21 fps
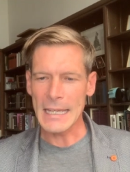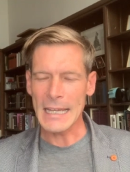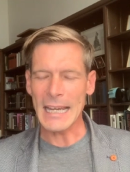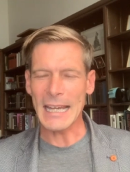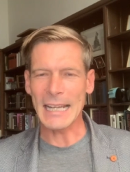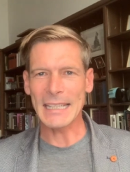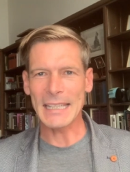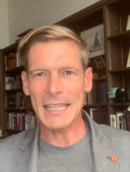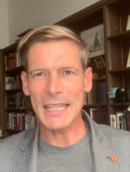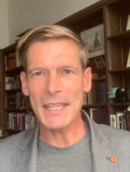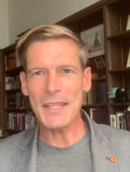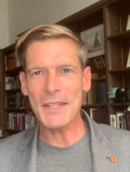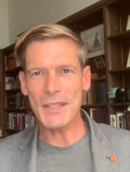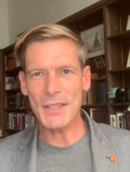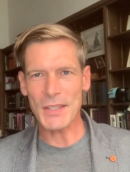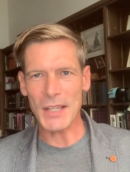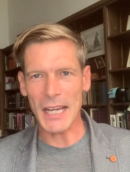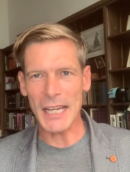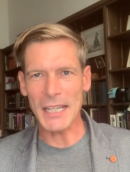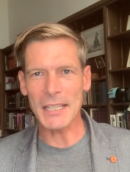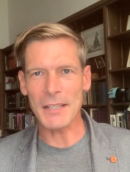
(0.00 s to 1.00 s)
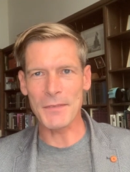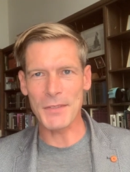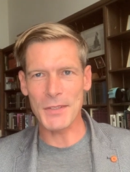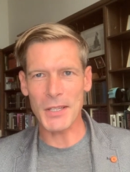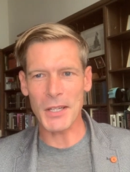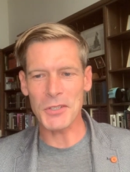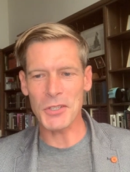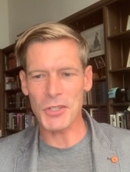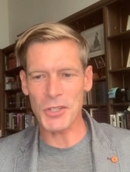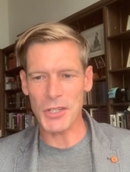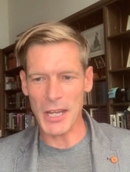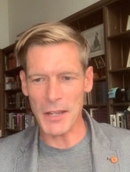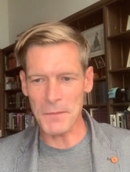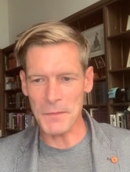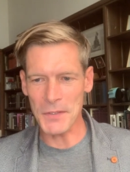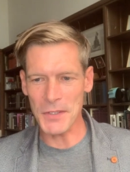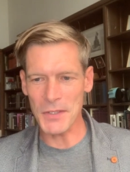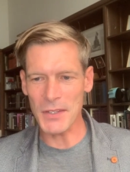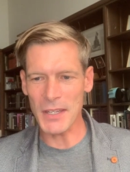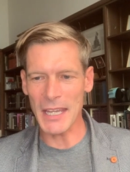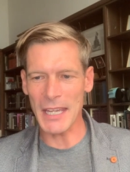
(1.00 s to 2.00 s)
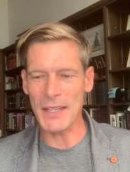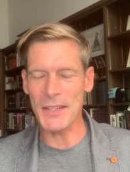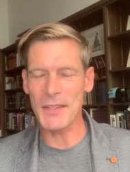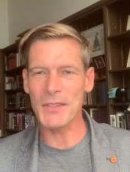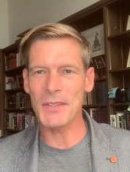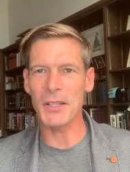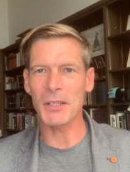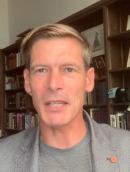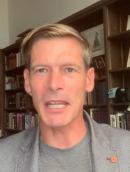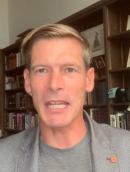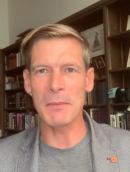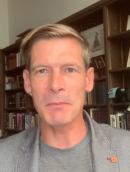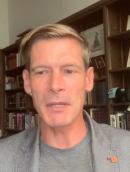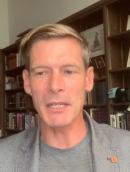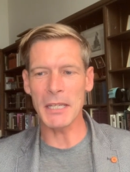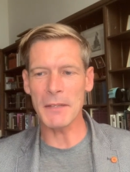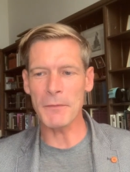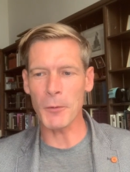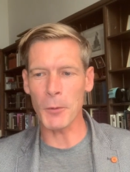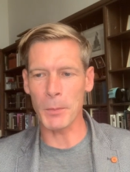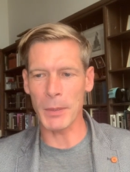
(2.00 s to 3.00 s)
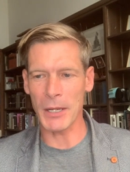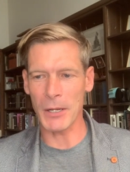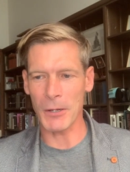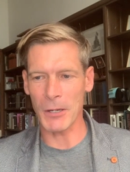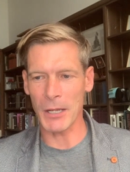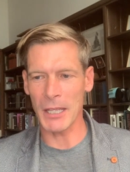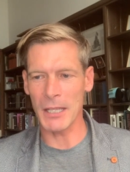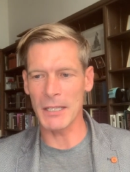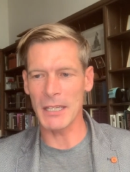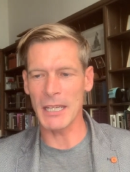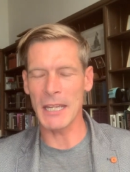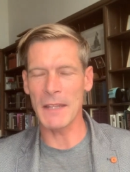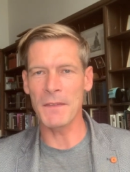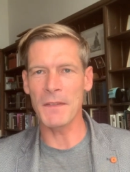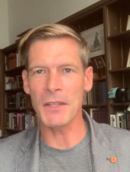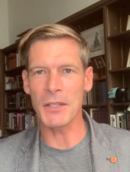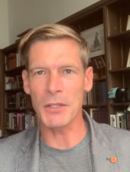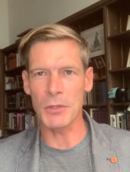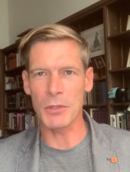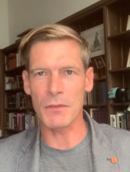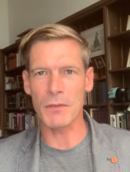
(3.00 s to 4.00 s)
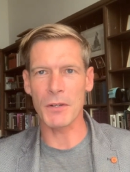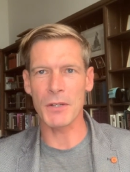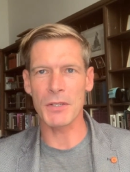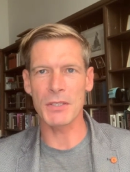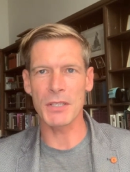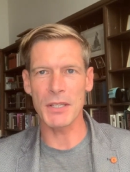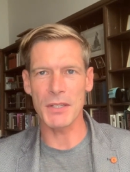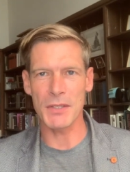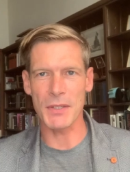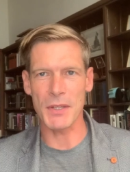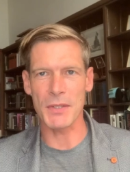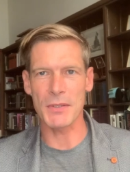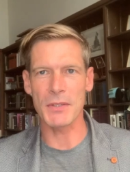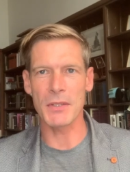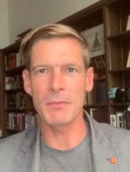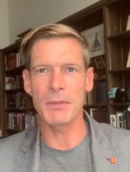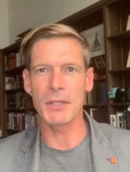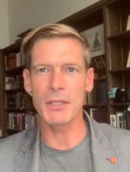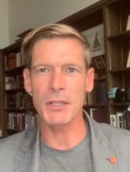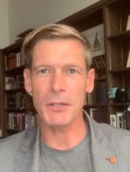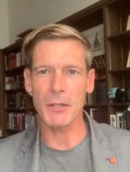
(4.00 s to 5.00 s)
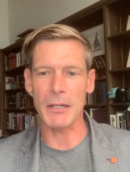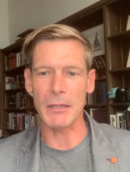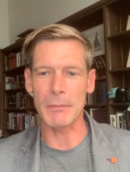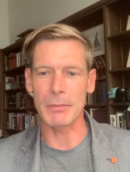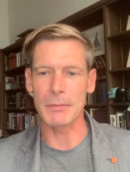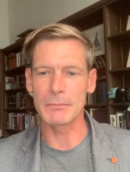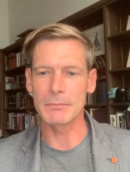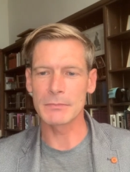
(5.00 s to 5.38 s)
A key site of such shifts is the late medieval period in the university system in Europe,